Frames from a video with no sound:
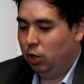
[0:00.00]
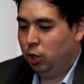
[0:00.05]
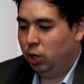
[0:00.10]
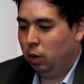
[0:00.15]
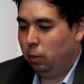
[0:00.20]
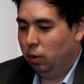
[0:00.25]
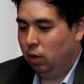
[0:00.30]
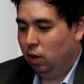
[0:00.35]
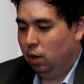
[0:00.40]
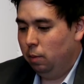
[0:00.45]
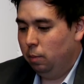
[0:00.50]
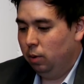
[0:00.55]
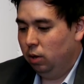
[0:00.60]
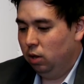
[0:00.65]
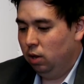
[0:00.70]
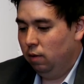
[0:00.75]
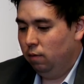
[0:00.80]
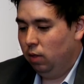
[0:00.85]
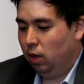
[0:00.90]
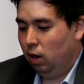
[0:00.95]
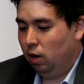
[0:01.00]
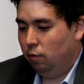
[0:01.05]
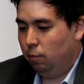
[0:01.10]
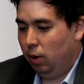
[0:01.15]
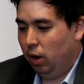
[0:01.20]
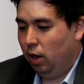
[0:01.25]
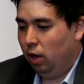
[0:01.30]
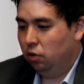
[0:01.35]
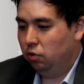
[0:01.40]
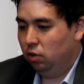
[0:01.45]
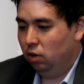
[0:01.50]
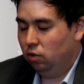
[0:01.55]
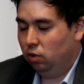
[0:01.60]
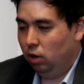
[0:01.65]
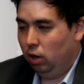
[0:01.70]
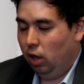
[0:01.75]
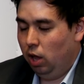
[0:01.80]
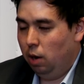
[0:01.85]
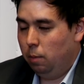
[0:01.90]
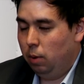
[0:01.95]
genuinely believe that if my LCS and
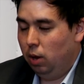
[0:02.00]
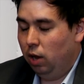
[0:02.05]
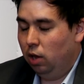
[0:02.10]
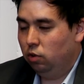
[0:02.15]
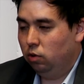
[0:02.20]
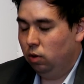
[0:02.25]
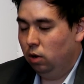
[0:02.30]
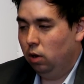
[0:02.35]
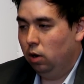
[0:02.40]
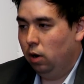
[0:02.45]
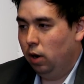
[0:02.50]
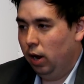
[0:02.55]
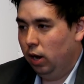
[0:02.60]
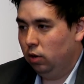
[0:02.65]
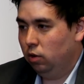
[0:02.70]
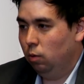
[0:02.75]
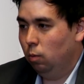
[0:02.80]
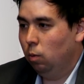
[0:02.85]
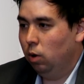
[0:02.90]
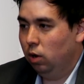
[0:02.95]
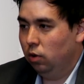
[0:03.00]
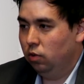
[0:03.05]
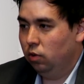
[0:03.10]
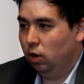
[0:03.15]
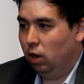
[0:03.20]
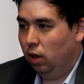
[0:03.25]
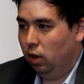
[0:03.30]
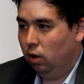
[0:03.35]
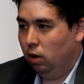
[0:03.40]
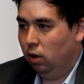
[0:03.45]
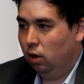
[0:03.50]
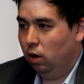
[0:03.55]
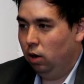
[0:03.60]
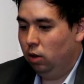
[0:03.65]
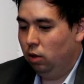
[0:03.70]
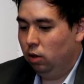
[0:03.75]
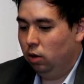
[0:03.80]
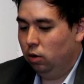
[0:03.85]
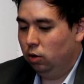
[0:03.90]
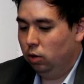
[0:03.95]
Academy guys are interacting well together
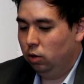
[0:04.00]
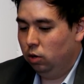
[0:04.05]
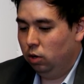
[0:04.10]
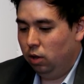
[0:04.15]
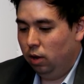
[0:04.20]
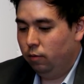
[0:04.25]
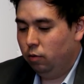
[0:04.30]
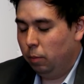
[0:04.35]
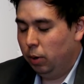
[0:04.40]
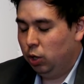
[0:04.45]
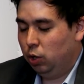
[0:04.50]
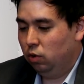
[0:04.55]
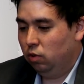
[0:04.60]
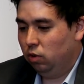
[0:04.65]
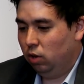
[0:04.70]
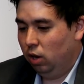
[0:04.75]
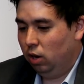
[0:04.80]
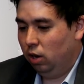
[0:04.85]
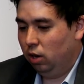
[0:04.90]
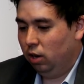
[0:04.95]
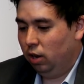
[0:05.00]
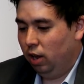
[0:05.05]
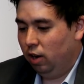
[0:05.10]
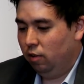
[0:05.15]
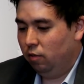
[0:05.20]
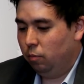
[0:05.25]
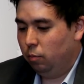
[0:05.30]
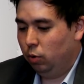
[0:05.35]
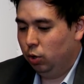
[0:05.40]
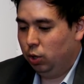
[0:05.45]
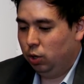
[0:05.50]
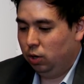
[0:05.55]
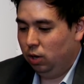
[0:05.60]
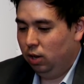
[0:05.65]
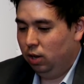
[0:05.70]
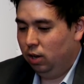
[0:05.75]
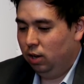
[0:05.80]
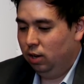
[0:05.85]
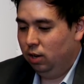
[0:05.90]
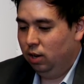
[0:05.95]
and the information's getting kind of pushed
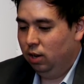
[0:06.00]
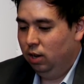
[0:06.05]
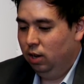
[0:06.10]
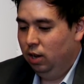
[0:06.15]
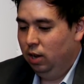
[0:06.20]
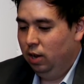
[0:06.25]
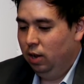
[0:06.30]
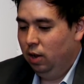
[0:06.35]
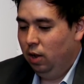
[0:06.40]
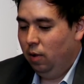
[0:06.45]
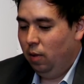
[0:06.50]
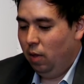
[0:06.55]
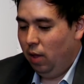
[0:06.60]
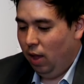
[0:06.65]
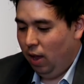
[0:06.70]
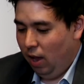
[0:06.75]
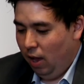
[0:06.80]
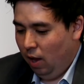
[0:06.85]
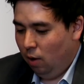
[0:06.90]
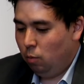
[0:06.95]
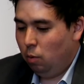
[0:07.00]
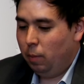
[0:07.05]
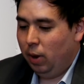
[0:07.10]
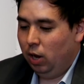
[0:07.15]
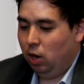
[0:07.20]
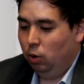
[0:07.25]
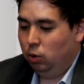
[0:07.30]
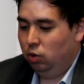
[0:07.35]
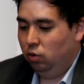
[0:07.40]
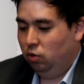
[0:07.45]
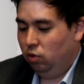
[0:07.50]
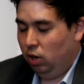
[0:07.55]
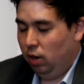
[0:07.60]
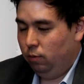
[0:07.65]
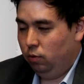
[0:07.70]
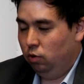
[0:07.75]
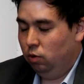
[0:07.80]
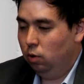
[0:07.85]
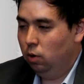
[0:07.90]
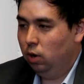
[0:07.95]
along, and when my coaching staff
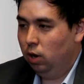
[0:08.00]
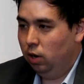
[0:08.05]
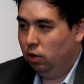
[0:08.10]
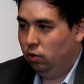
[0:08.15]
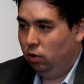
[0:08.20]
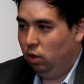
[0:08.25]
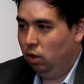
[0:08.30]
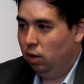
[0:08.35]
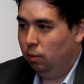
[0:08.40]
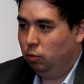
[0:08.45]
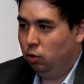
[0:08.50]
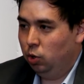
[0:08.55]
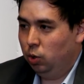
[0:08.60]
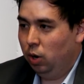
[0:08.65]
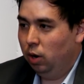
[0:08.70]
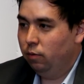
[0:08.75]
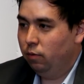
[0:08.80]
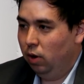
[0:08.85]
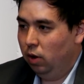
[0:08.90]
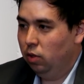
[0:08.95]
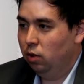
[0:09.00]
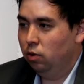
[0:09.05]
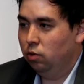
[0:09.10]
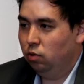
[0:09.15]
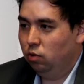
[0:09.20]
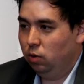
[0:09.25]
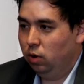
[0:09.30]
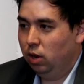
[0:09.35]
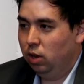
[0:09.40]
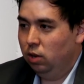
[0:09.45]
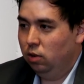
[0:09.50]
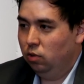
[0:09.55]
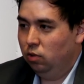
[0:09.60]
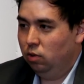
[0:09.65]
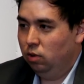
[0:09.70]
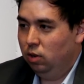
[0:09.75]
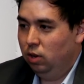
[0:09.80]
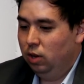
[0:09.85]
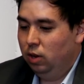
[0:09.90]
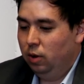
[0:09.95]
is utilizing them to try to find their strengths,
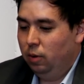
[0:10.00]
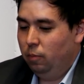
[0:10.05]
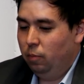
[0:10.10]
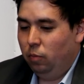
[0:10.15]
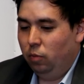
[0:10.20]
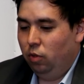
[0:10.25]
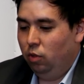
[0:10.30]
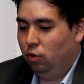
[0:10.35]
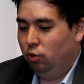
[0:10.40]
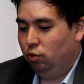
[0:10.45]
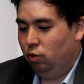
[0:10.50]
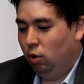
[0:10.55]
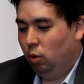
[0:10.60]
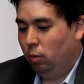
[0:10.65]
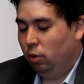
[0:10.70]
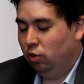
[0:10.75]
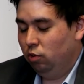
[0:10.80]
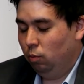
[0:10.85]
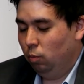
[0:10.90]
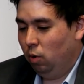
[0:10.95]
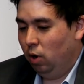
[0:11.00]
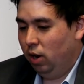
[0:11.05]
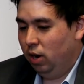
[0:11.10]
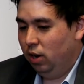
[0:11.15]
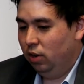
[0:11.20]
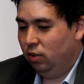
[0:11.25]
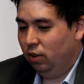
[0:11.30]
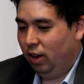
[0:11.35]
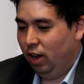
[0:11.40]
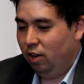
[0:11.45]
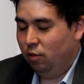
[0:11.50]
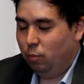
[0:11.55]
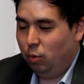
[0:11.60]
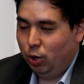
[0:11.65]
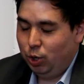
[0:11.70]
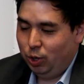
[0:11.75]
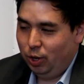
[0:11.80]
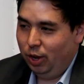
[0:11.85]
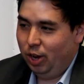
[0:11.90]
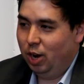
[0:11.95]
there's no reason where I need to kind of
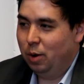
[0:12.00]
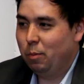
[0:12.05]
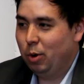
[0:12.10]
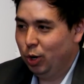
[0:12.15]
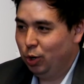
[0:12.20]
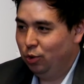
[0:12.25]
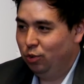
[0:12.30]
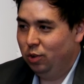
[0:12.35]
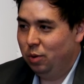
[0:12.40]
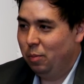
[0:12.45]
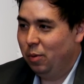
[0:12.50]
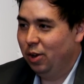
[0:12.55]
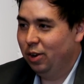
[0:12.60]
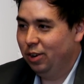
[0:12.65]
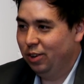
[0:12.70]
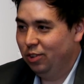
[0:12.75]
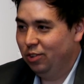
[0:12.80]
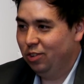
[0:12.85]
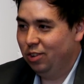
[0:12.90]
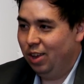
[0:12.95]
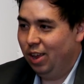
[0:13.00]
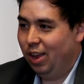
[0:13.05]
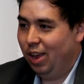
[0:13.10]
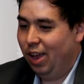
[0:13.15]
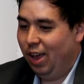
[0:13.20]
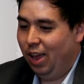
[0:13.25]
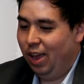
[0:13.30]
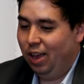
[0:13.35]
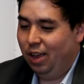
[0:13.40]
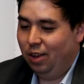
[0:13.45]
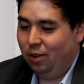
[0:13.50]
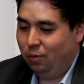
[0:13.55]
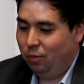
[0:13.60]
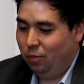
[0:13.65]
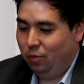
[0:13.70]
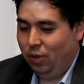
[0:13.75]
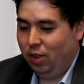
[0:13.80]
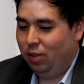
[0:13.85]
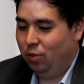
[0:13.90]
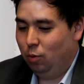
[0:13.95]
push like an emergency button and say, hey,
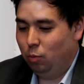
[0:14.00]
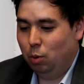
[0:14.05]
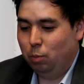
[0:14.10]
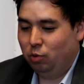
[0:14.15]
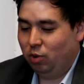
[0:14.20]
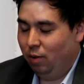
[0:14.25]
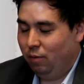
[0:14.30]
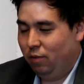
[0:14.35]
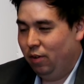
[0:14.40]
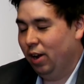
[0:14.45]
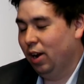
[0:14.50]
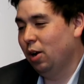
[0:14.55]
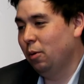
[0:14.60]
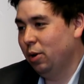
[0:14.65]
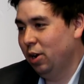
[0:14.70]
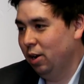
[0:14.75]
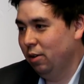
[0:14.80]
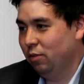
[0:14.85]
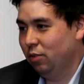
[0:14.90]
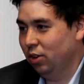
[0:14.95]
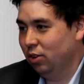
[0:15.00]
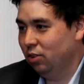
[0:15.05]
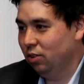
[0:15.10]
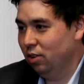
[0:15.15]
the room's on fire, we need to fix